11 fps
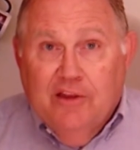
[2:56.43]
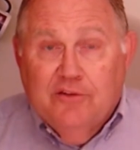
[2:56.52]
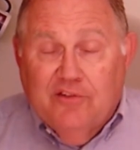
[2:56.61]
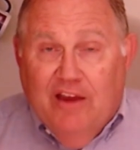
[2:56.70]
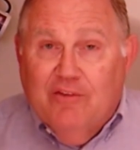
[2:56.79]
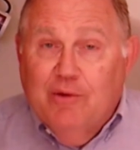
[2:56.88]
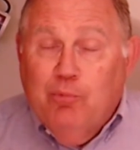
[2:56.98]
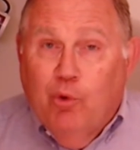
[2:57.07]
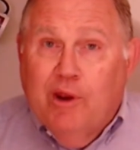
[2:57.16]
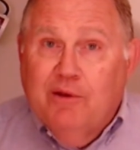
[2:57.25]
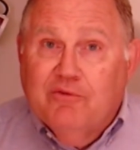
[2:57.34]

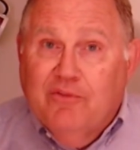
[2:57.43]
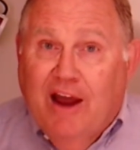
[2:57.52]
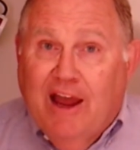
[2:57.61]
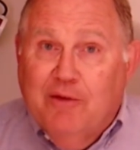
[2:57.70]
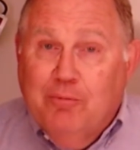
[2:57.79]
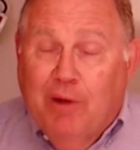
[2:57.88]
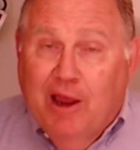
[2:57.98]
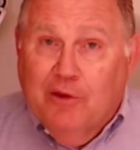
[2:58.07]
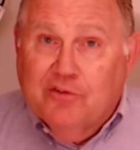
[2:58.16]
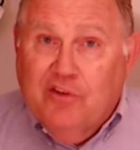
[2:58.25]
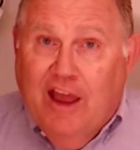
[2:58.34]
7.5
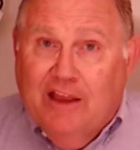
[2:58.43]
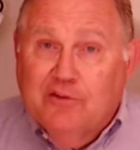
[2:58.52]
miles high.